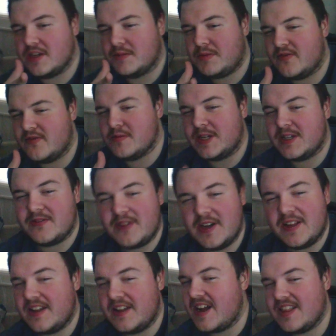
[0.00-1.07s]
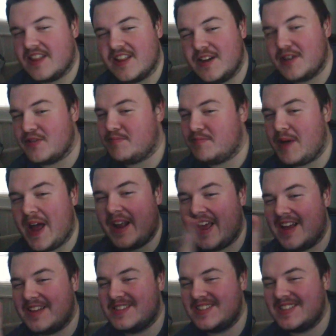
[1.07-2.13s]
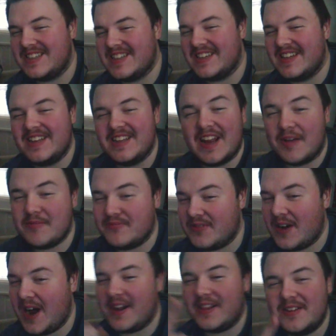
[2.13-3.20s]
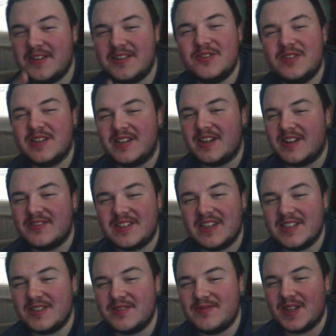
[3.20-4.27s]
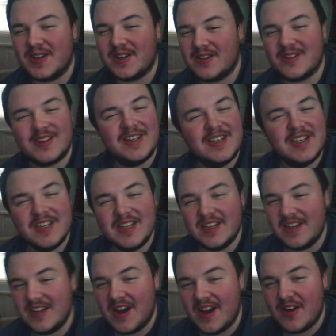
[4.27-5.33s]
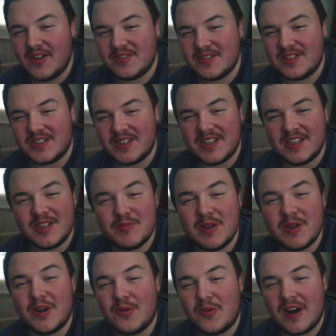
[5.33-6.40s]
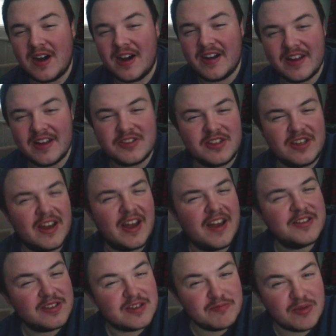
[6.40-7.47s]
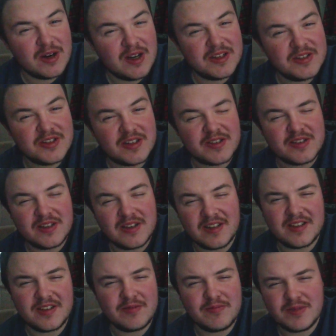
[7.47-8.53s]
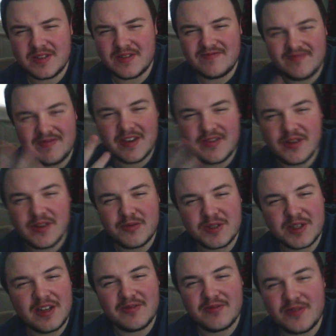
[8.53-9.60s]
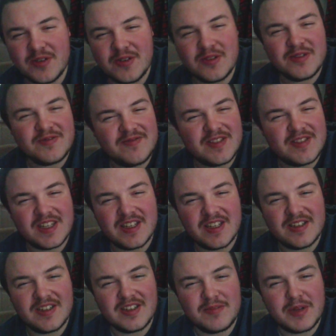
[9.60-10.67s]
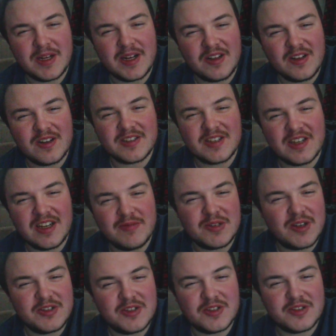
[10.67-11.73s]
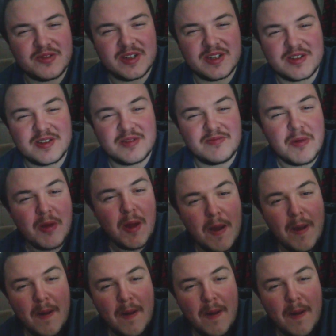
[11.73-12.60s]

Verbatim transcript: What's up everybody, Phalen At Life, back at you again, and I'm finally doing another daily vlog. Holy shit, it's been a while. Actually, I had some projects on up, like my phone was getting full, and it'd been a long time, so I just erased them.